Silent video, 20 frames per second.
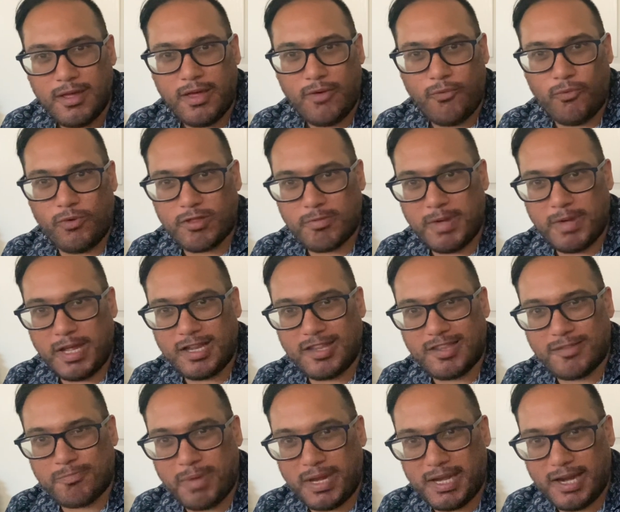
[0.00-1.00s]
Which means
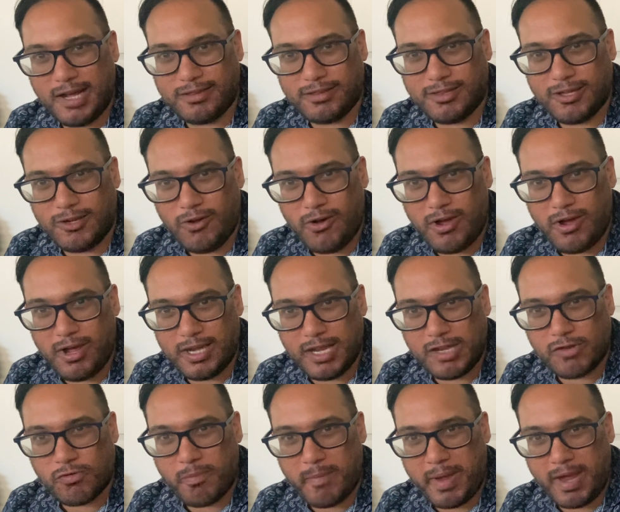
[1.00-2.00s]
Ben Hunt to 9,
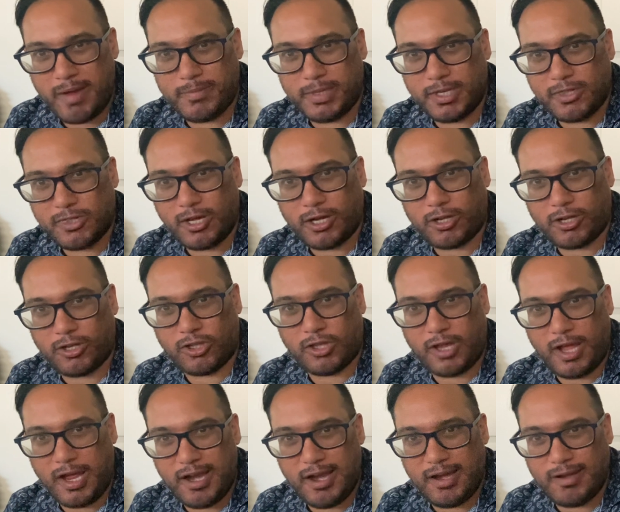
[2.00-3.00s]
Ezra Mam to 6,
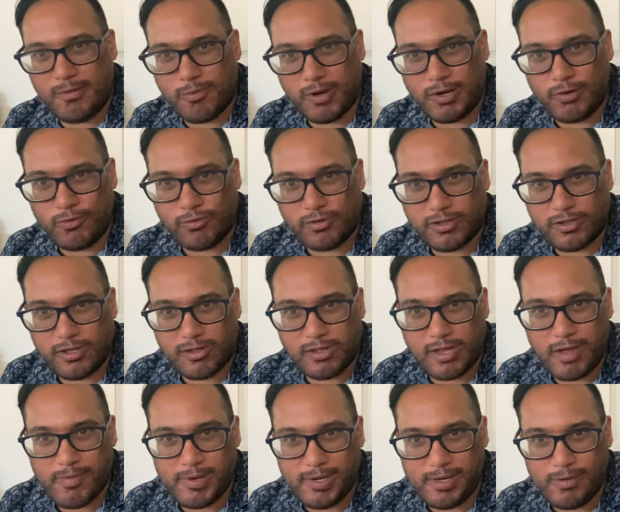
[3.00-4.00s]
Adam Reynolds to
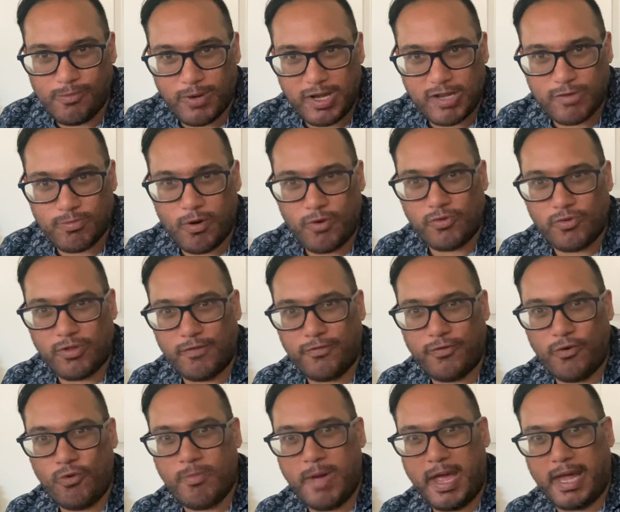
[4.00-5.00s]
7, Reece Walsh at
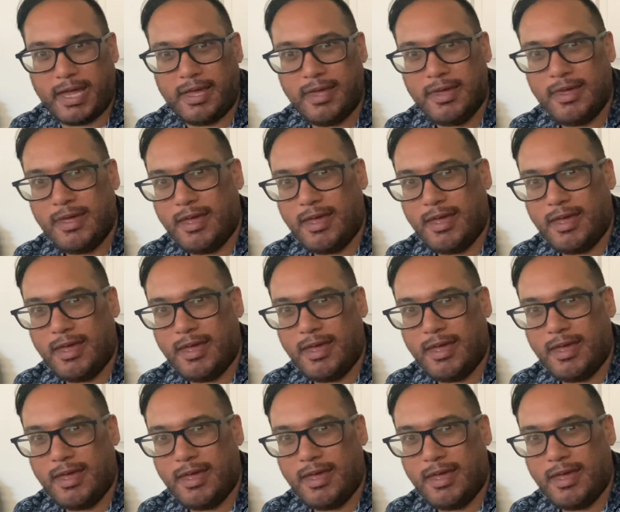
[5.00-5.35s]
fullback.